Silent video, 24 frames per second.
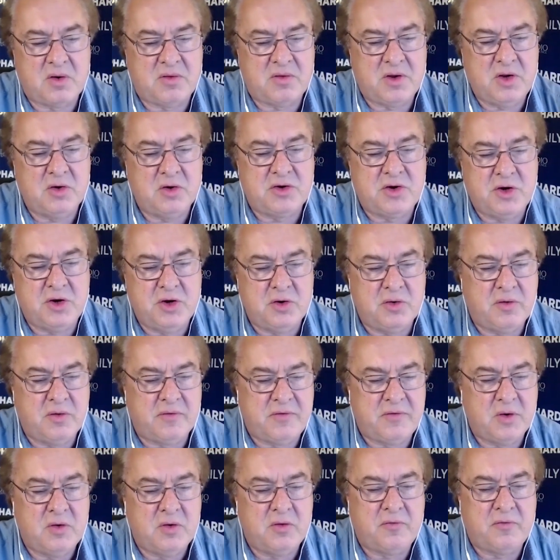the U of
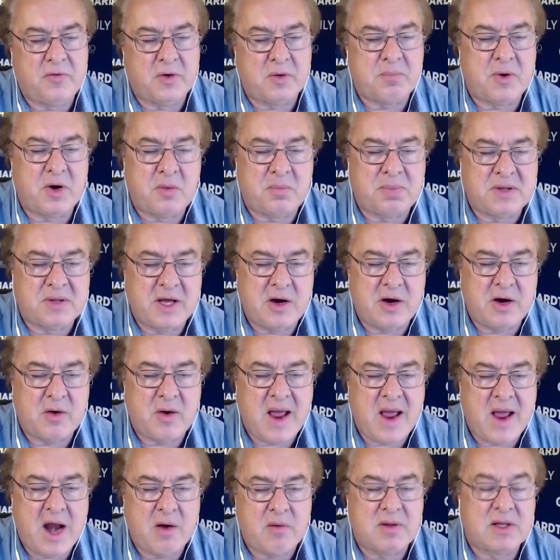U football player
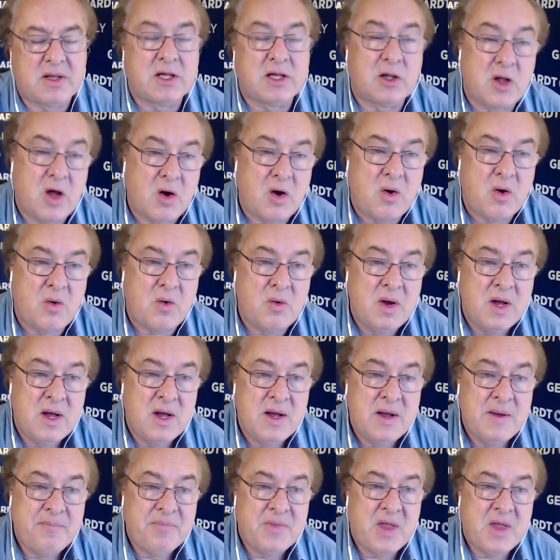Aaron Lowe,
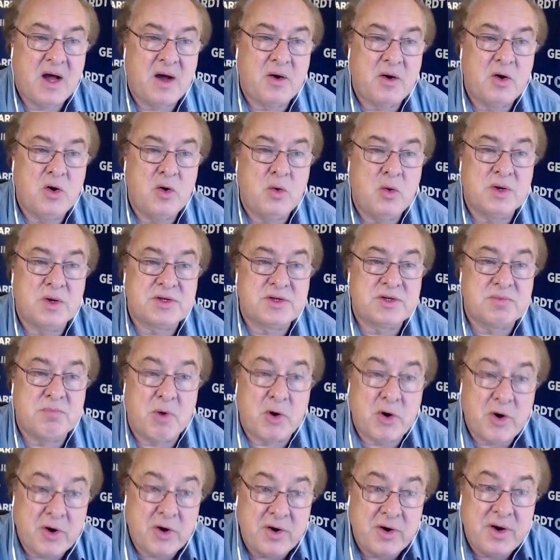who was
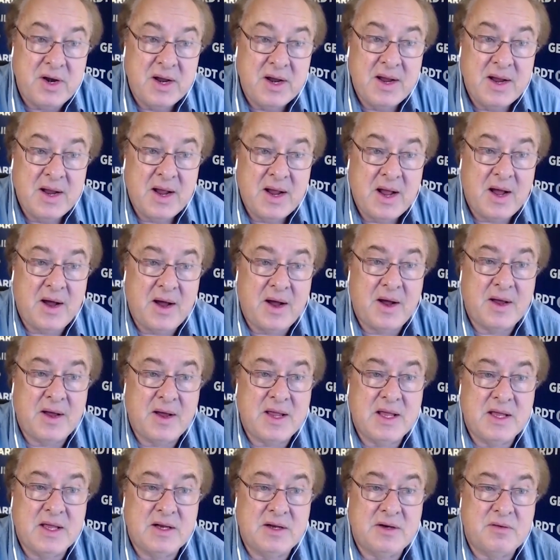murdered
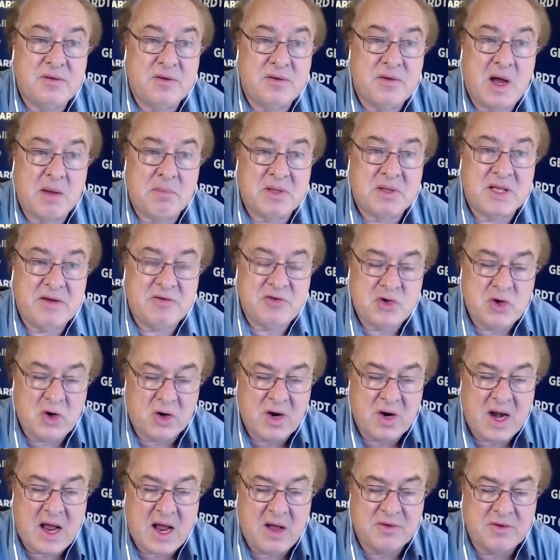in, I believe, Sugar
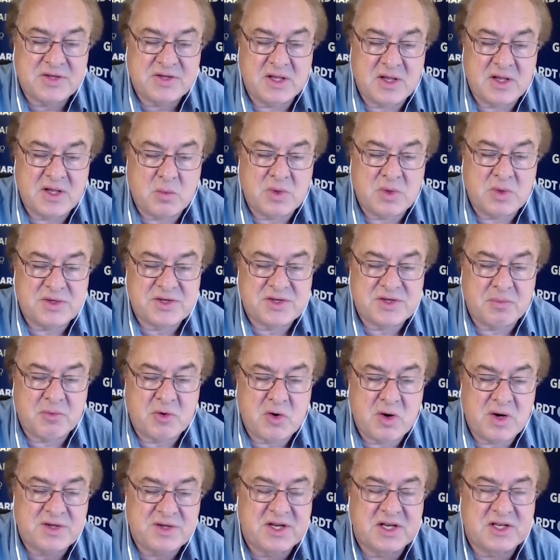House, and there was some
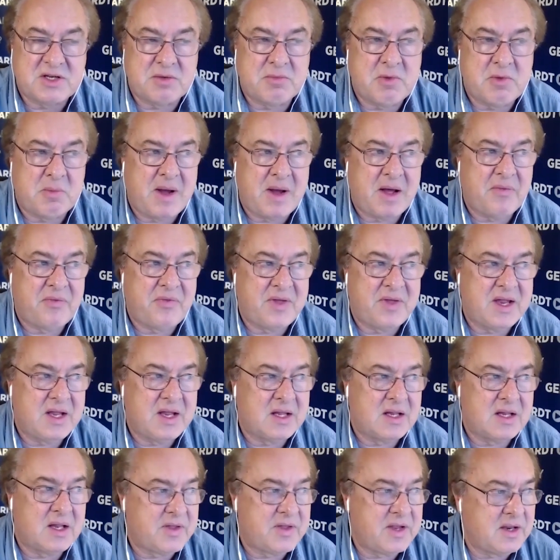criticism about the
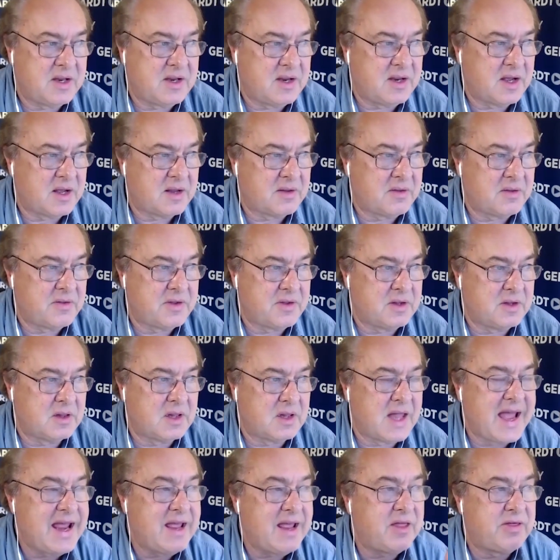
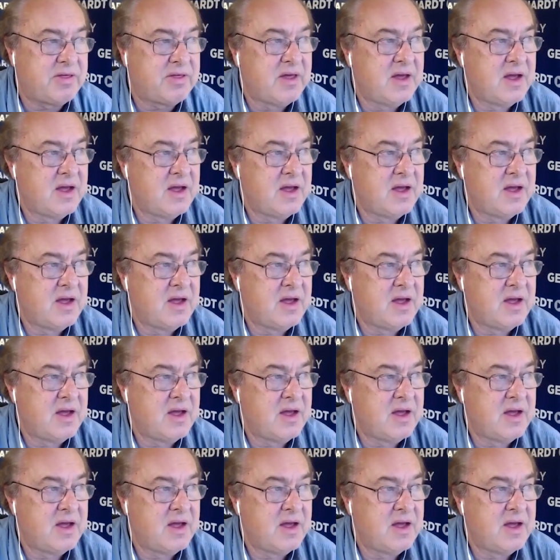length